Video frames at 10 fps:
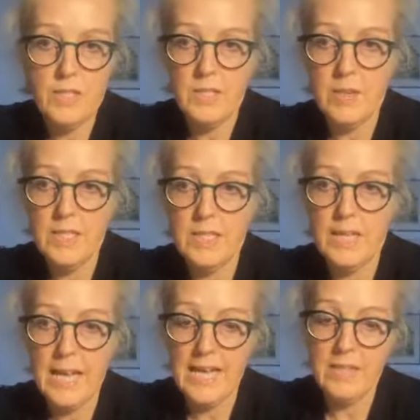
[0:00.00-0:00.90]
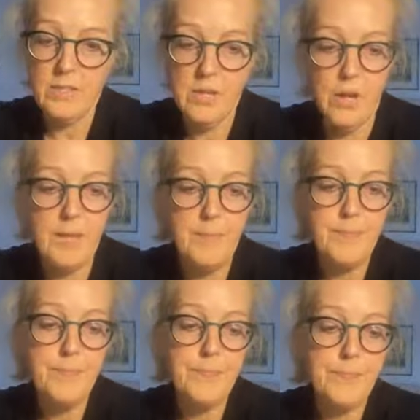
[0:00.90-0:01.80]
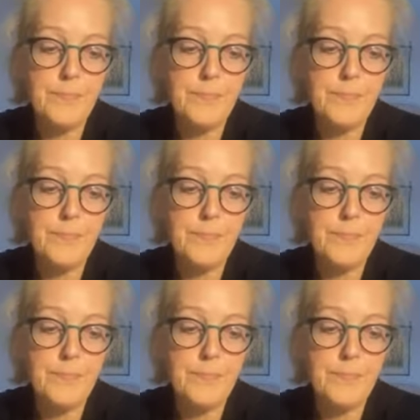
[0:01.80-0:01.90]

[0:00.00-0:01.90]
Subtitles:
decides at the time.